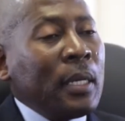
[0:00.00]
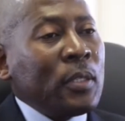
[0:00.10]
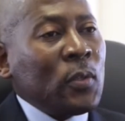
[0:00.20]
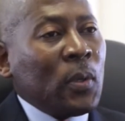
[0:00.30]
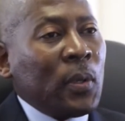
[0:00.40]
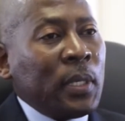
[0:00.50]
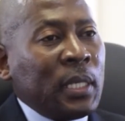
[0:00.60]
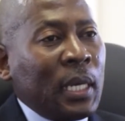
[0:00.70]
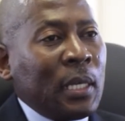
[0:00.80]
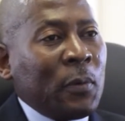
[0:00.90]
So, in
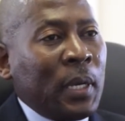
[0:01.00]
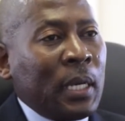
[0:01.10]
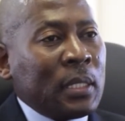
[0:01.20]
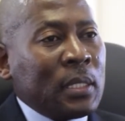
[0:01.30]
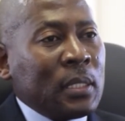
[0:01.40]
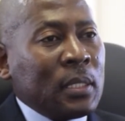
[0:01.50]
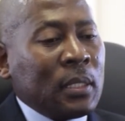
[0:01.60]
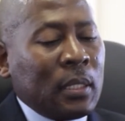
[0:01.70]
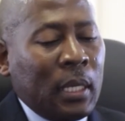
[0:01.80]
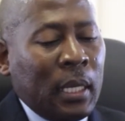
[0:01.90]
other words,
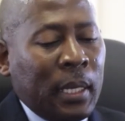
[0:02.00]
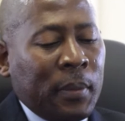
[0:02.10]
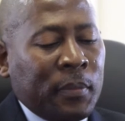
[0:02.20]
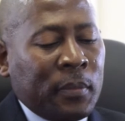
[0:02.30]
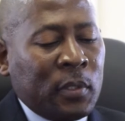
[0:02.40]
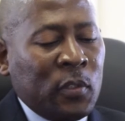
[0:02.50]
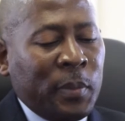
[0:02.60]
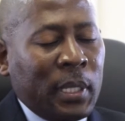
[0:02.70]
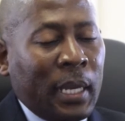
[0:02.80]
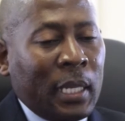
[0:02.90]
um,
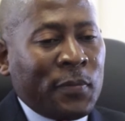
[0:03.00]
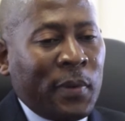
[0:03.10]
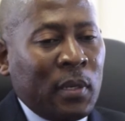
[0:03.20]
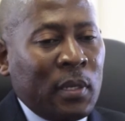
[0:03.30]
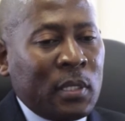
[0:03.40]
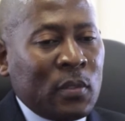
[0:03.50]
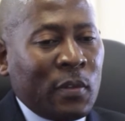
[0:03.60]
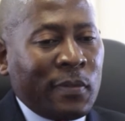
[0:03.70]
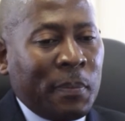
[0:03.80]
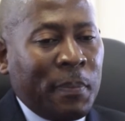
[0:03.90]
human rights violations
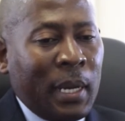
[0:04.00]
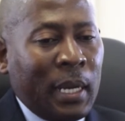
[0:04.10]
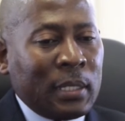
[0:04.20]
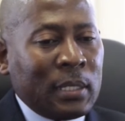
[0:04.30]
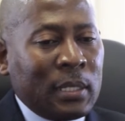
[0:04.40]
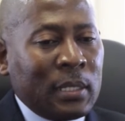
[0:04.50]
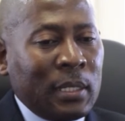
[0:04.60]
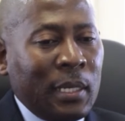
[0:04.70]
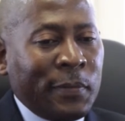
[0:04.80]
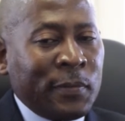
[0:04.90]
of the past
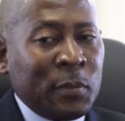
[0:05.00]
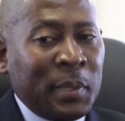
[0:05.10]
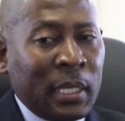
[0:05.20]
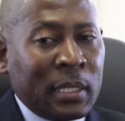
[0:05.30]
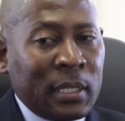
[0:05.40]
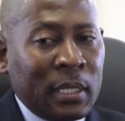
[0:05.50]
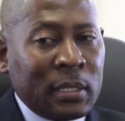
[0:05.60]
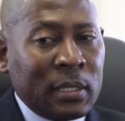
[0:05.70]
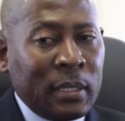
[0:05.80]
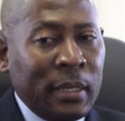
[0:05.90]
have to be addressed,